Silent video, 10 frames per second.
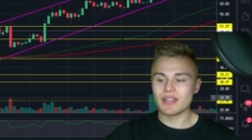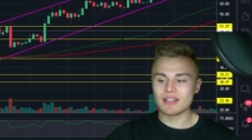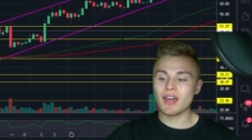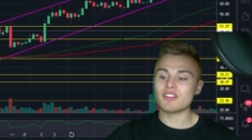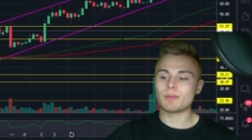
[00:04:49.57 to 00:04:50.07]

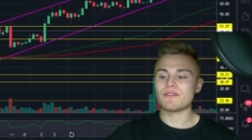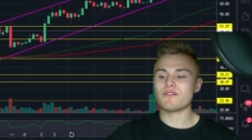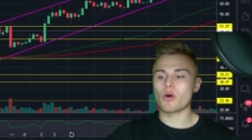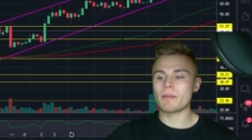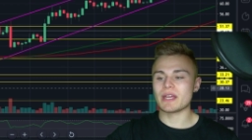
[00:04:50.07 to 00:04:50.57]
that has been
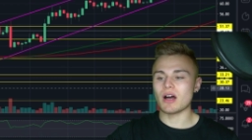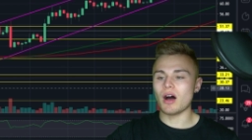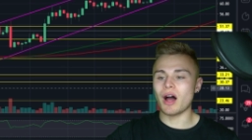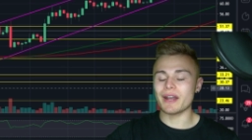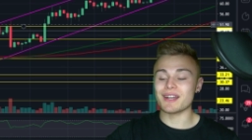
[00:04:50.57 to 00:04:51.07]
forming
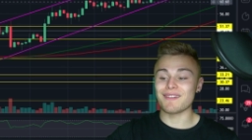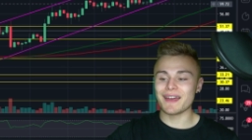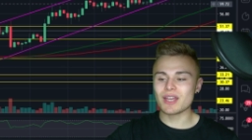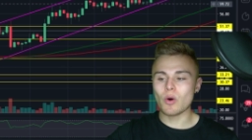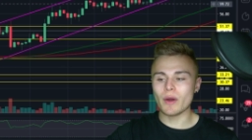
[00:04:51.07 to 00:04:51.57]
on
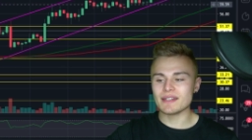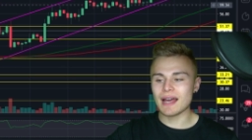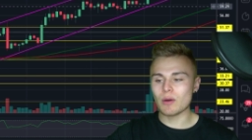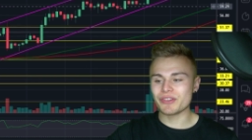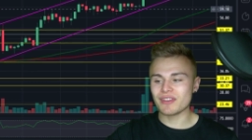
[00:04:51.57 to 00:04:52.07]
Litecoin.
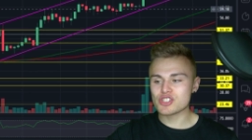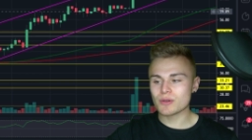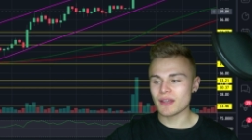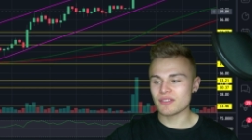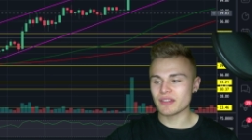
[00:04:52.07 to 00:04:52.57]
Now, what's
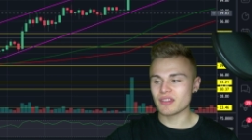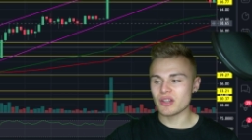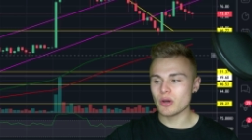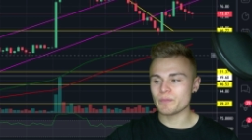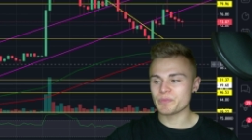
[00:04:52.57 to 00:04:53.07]
interesting to
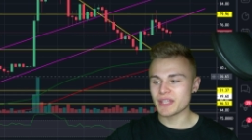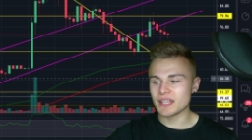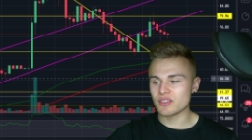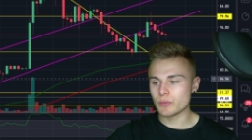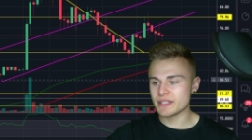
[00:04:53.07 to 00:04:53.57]
note
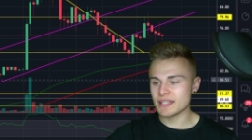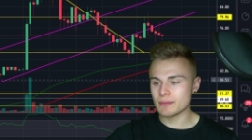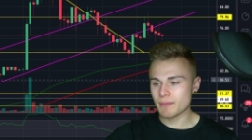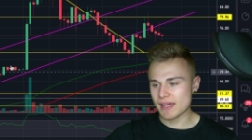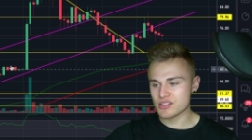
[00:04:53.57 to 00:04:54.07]
is we
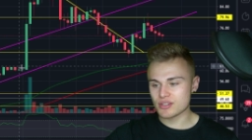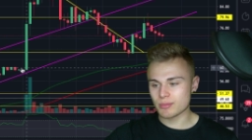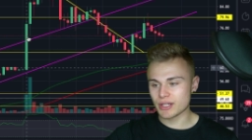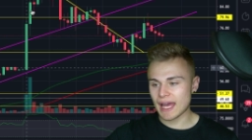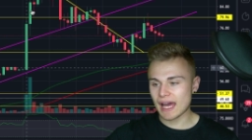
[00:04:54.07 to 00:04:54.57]
did manage to
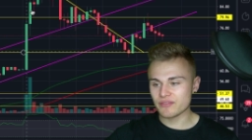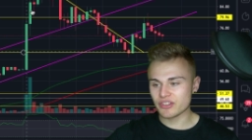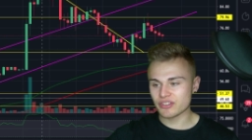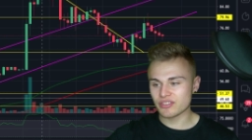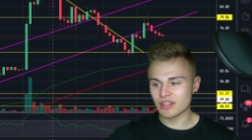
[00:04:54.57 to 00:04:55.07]
break out of
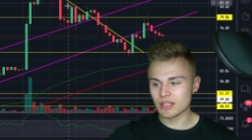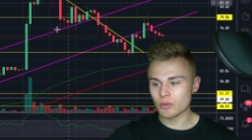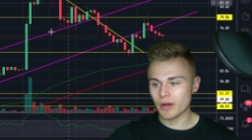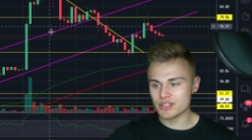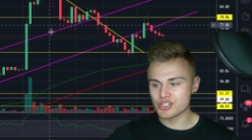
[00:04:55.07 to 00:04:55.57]
this
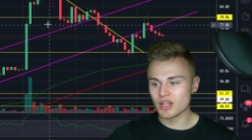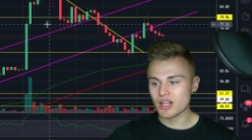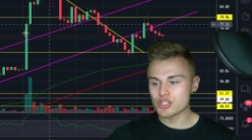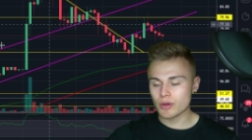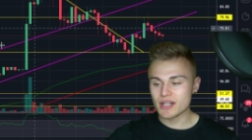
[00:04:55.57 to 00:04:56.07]
ascending wedge,
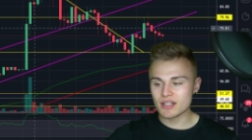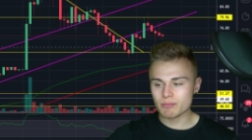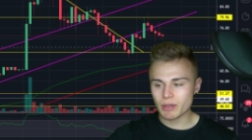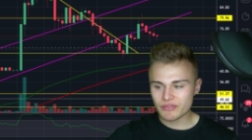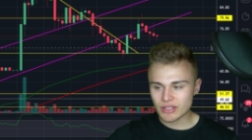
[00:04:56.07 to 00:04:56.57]
traded
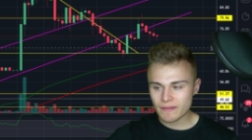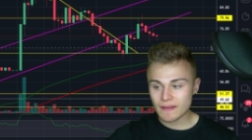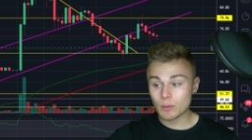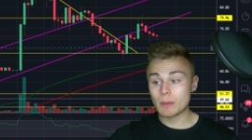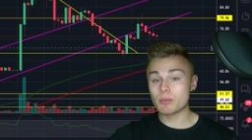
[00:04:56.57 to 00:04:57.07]
above it,
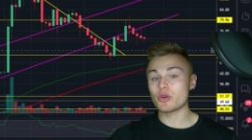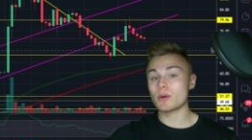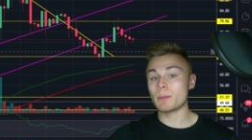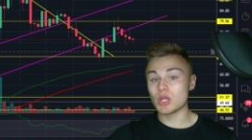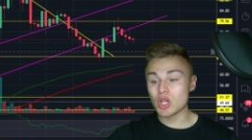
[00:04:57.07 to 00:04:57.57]
then we
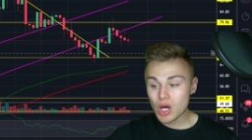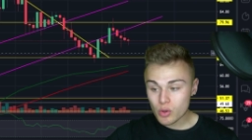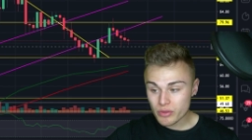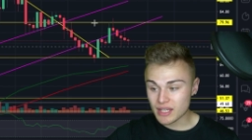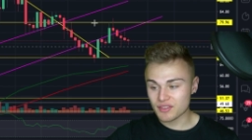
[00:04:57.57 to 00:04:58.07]
broke
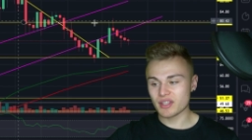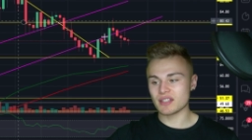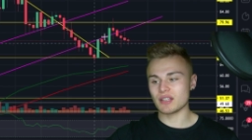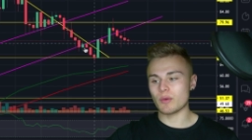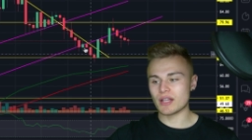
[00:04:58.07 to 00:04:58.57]
below the
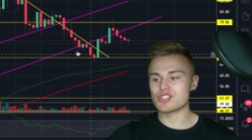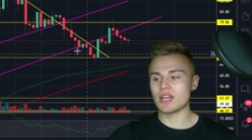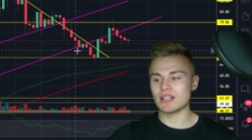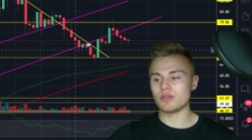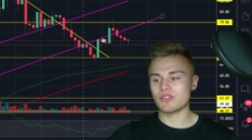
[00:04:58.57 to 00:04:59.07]
ascending wedge
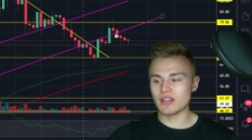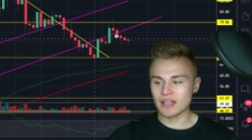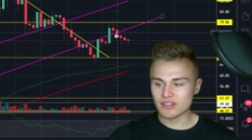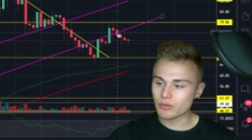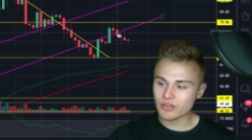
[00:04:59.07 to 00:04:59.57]
and used it
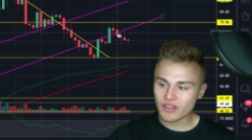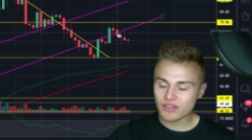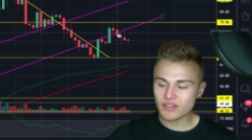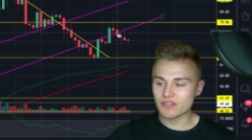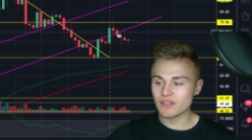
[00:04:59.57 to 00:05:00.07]
as a
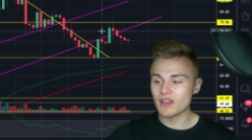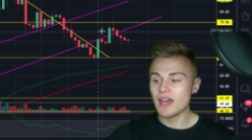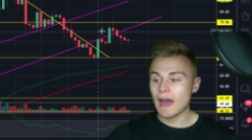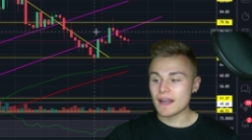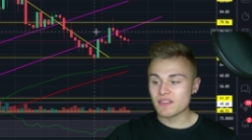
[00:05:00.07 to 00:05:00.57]
resistance.
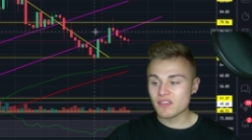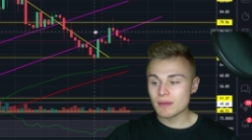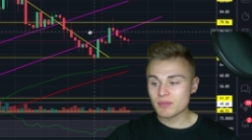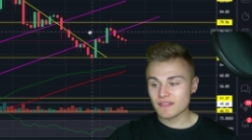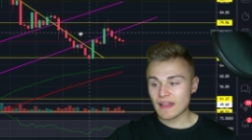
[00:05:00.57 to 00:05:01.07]
And it
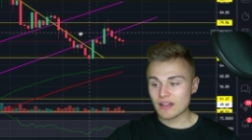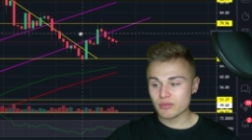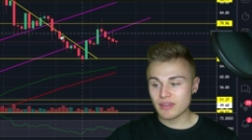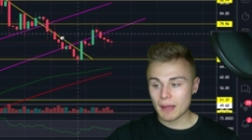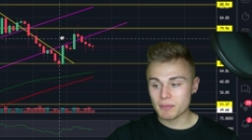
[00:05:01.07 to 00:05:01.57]
seems like that's
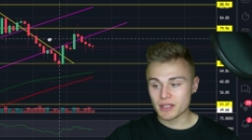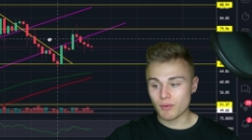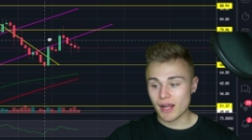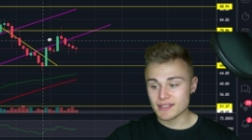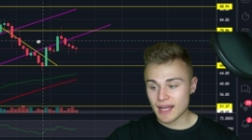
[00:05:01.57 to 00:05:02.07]
what's happening
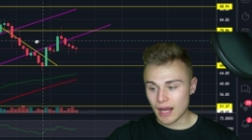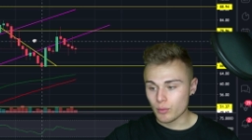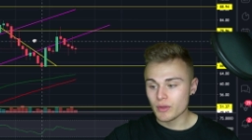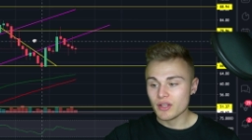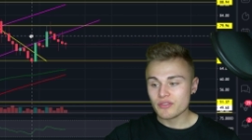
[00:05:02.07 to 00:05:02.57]
right
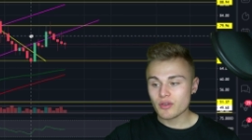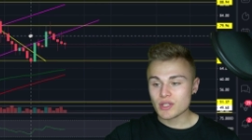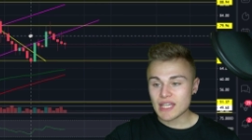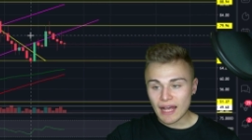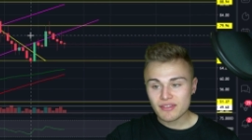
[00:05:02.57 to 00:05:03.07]
now. So
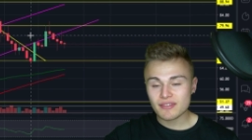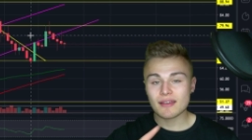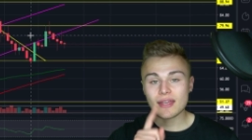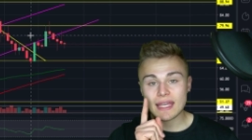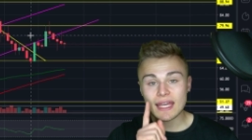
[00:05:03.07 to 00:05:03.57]
yes,
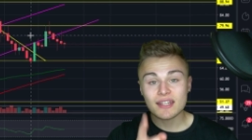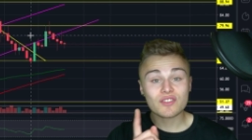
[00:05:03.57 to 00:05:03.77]
it